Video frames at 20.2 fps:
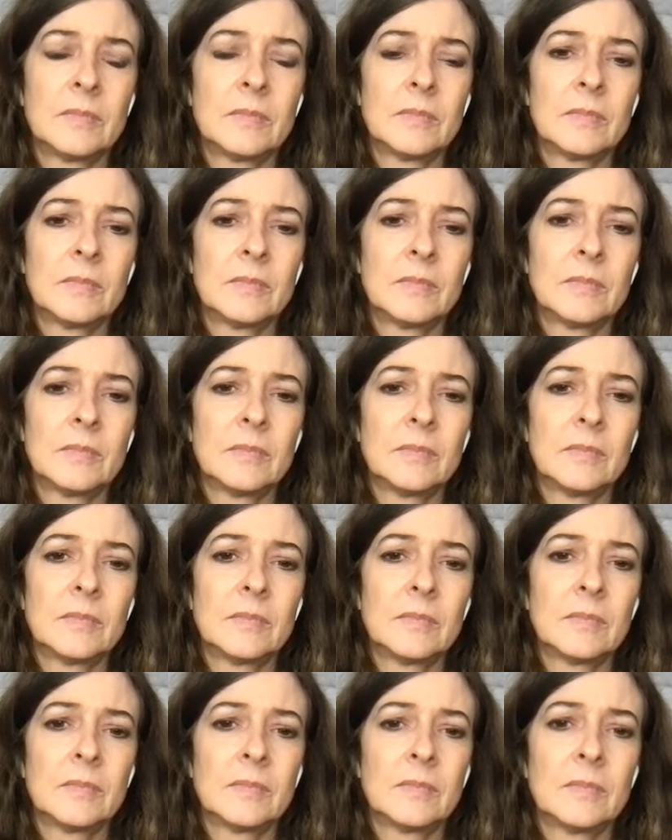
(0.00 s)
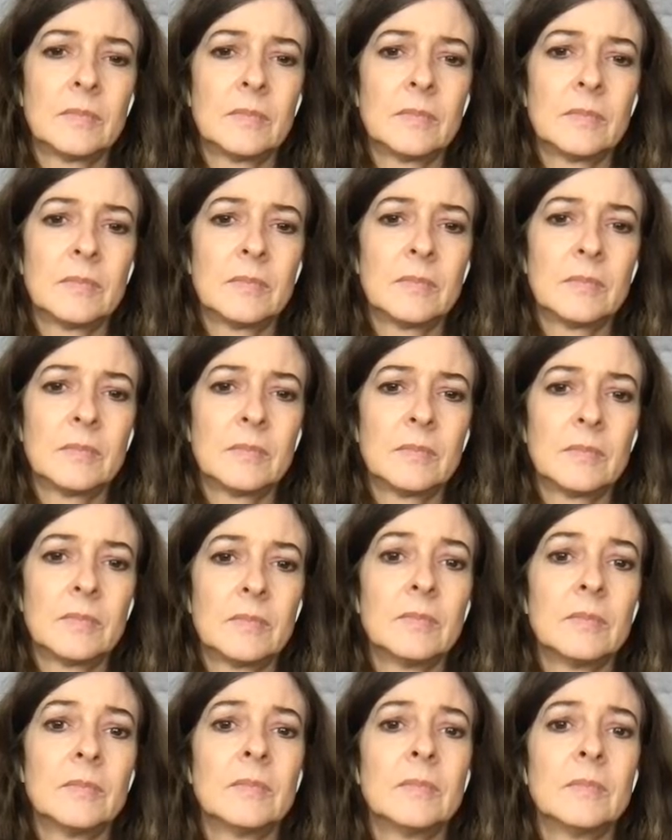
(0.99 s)

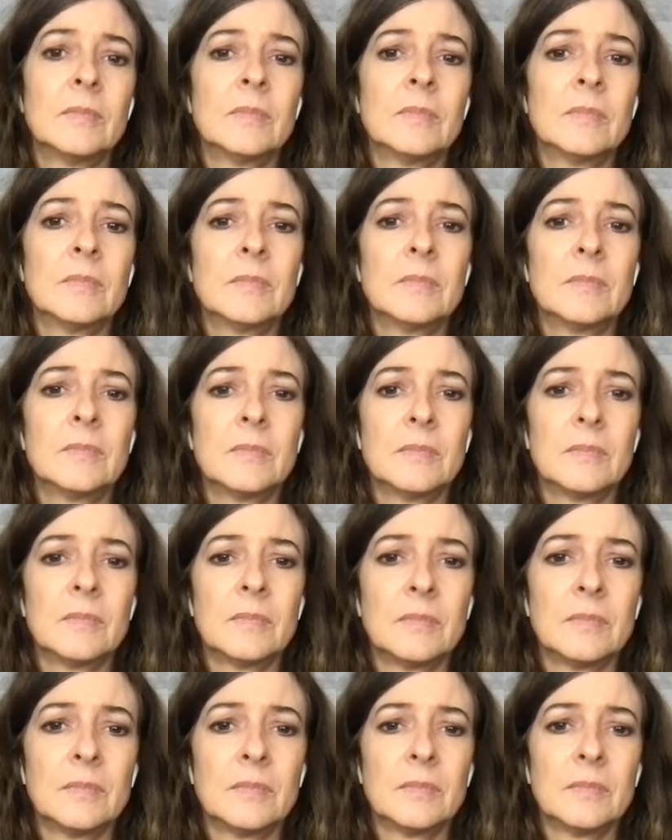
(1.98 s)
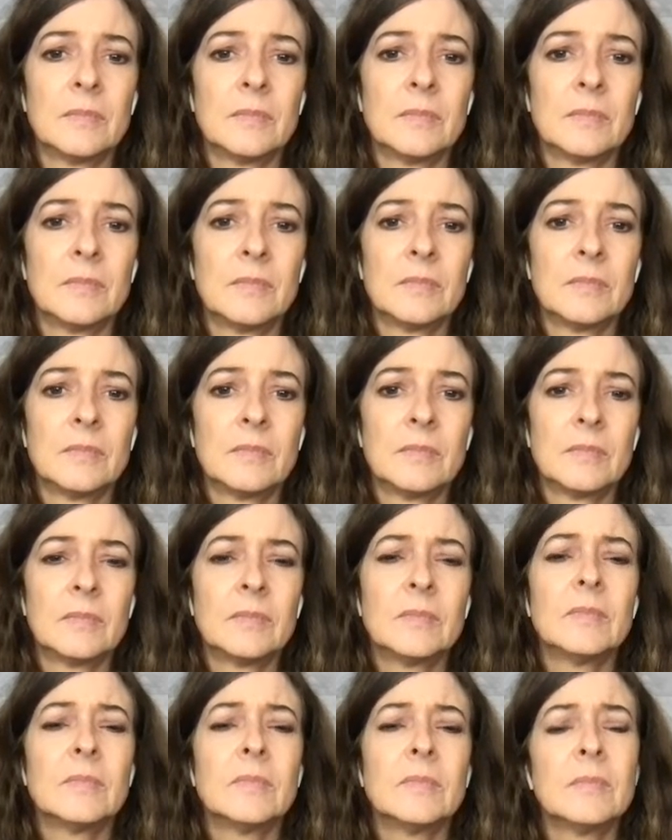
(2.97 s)

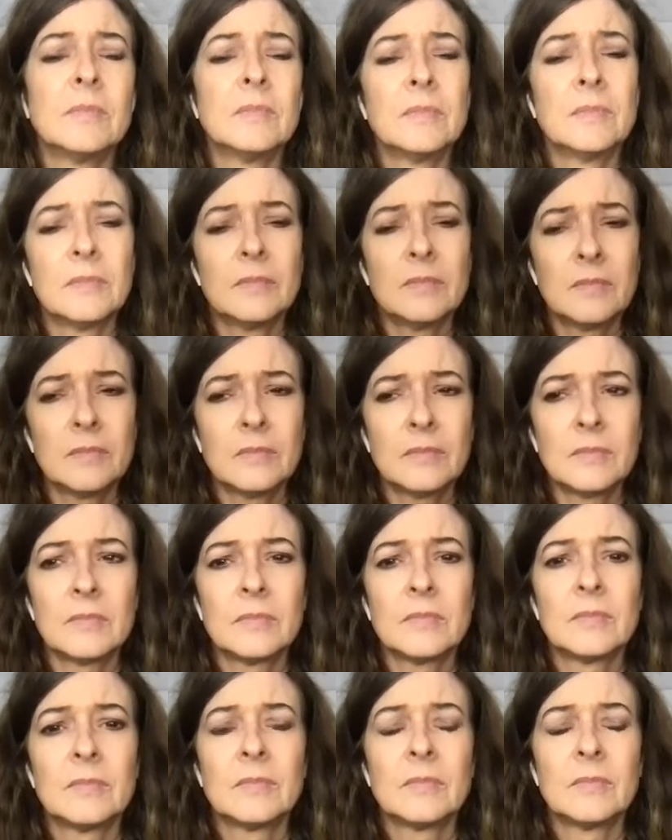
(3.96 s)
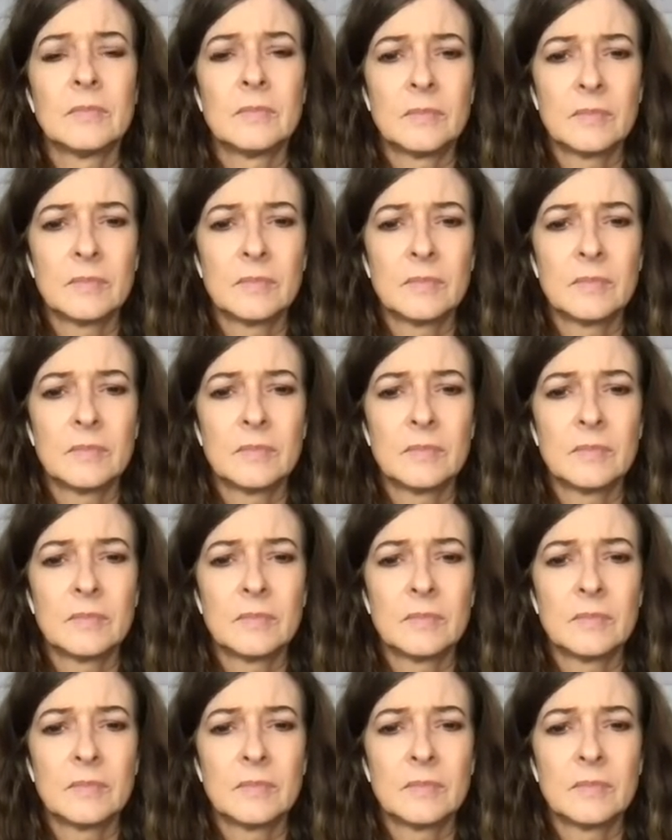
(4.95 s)
This person isn't speaking.